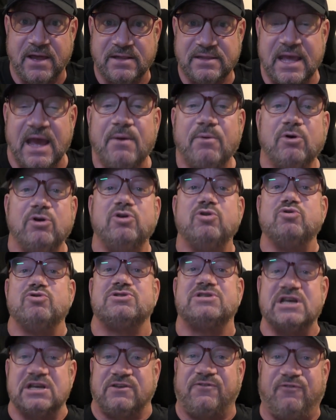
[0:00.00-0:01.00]
They will
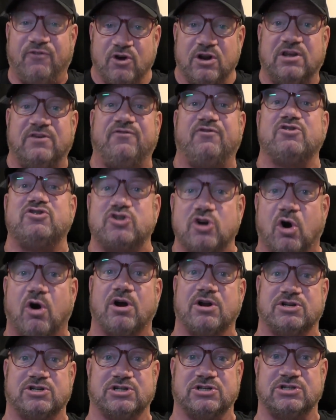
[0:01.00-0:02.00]
use this footage for
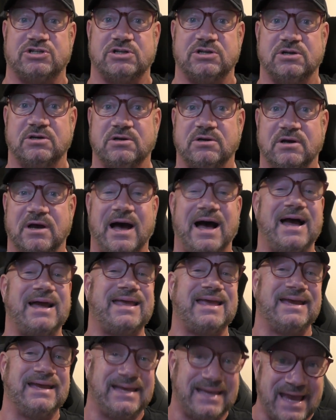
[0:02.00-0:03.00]
charges. I
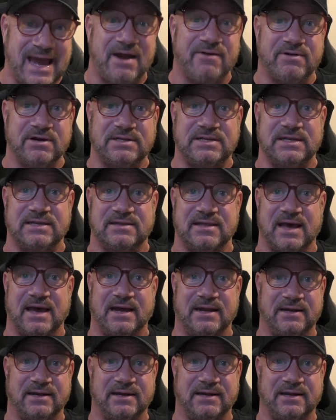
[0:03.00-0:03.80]
can guarantee that.